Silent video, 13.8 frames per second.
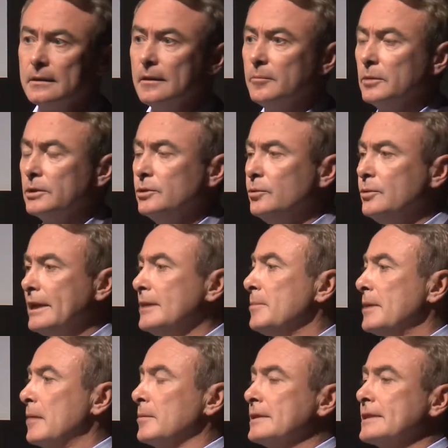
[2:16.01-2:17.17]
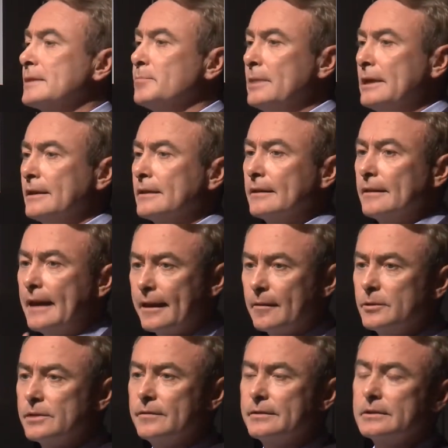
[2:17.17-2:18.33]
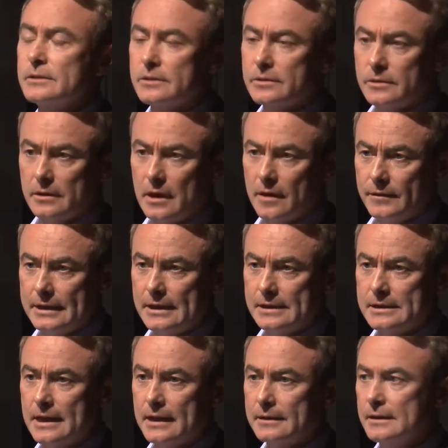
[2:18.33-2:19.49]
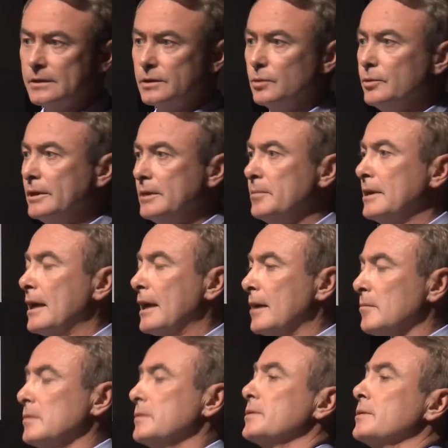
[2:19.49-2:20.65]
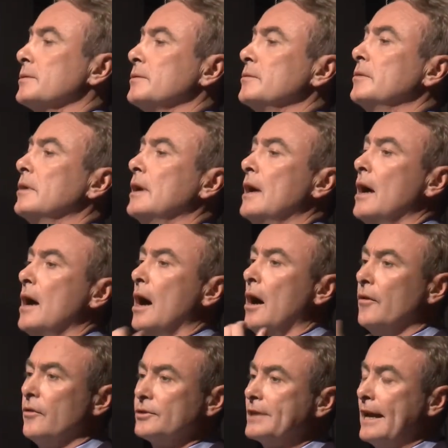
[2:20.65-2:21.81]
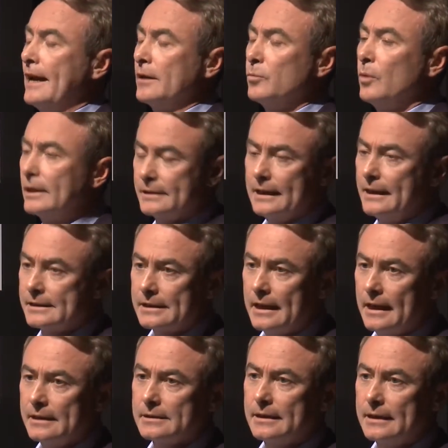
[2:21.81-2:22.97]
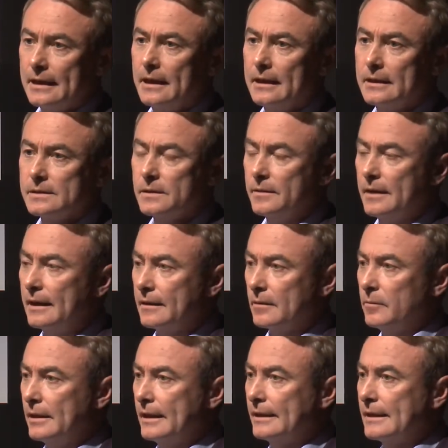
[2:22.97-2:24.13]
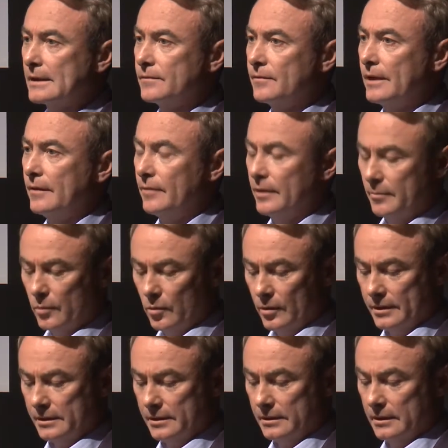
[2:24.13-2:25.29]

but you need to be able to speak the language of a data scientist. You need to be able to understand what data science and AI is. So we think that's very, very important.